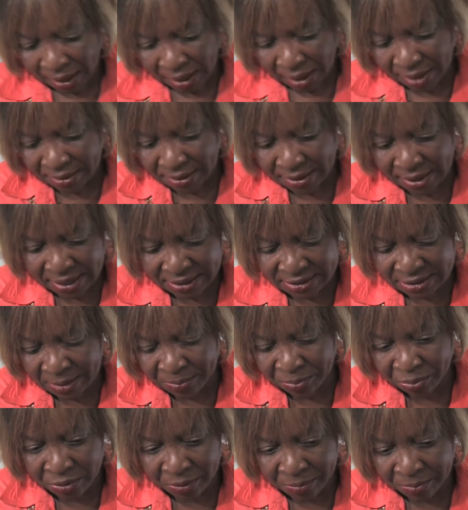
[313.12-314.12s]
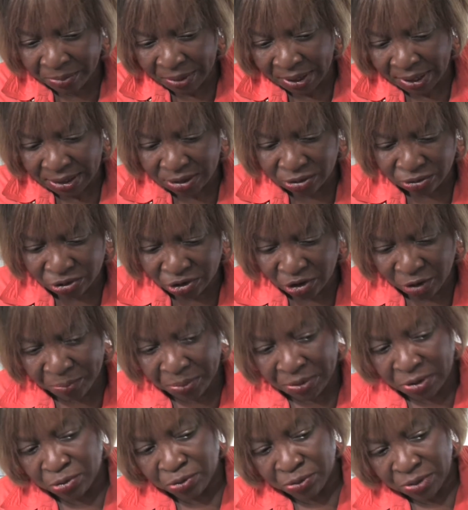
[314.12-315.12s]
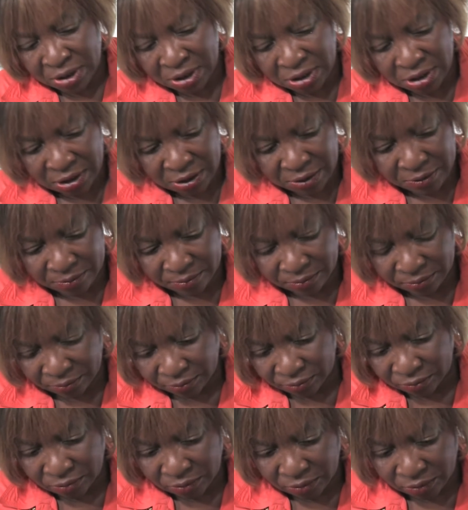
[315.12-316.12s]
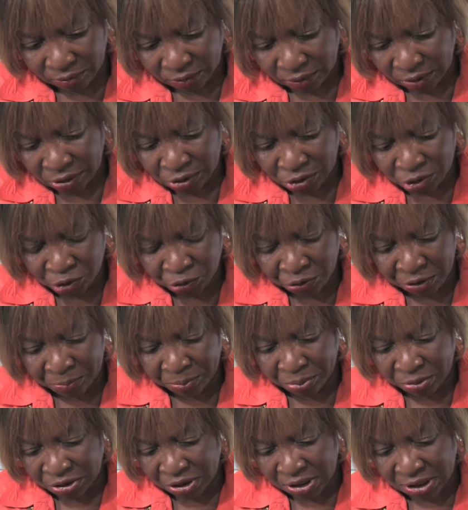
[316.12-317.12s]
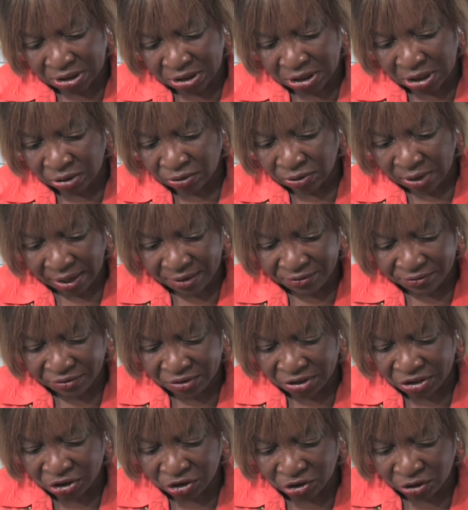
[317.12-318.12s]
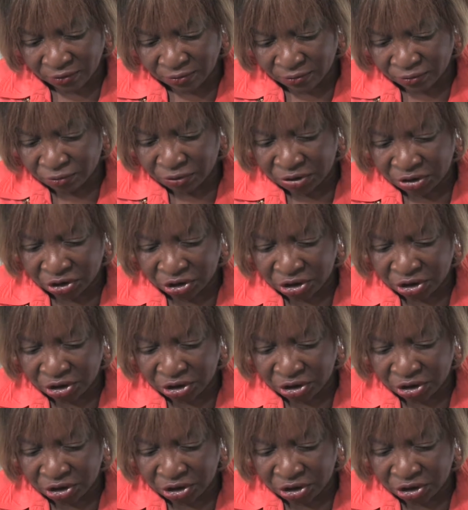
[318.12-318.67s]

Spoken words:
And the next step will be to top it with sweet potato and finish it off with